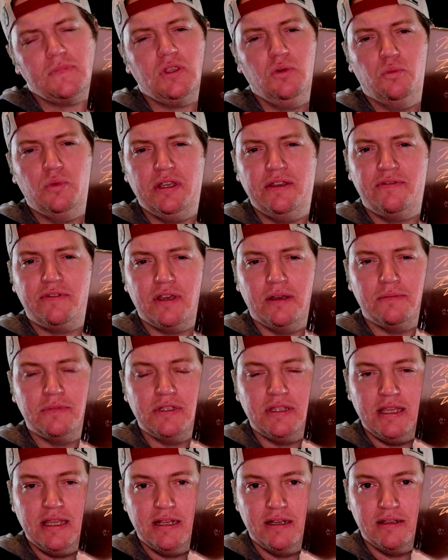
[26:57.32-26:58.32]
we've come to
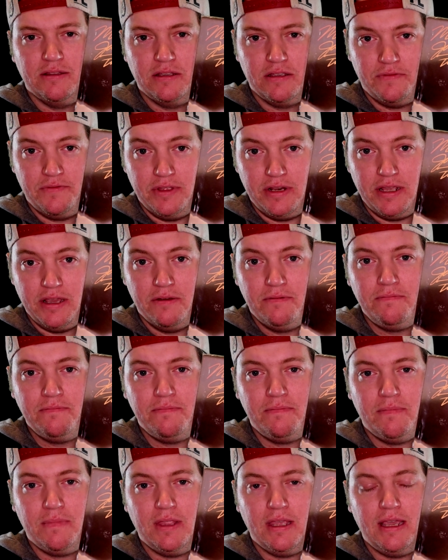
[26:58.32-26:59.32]
the end of this video,
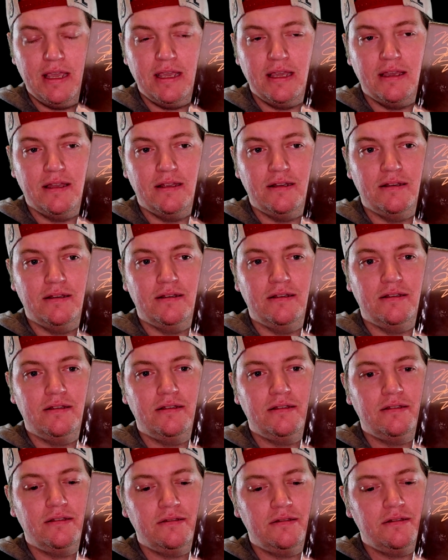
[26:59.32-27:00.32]
and
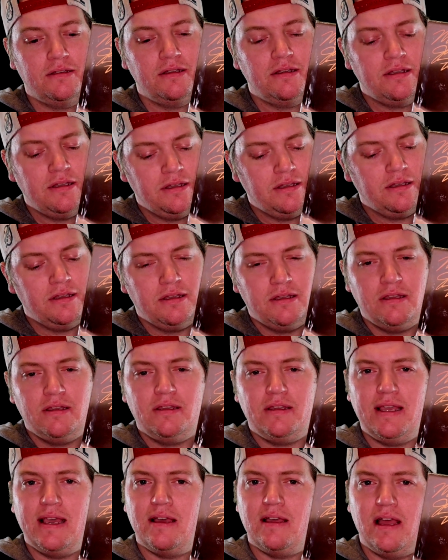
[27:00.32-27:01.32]

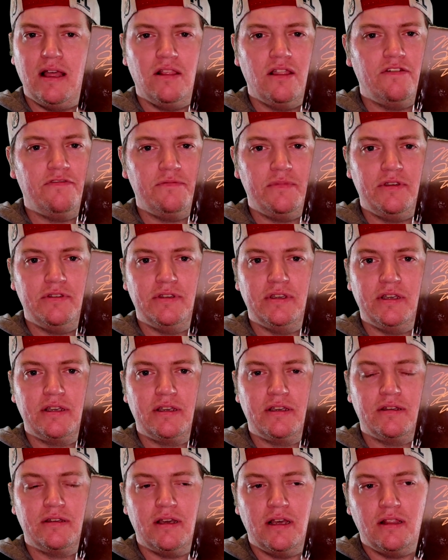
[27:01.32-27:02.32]
yeah, I love music.
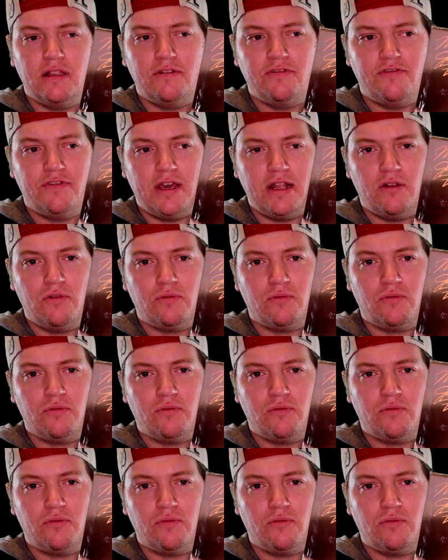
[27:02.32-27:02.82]
I love vinyl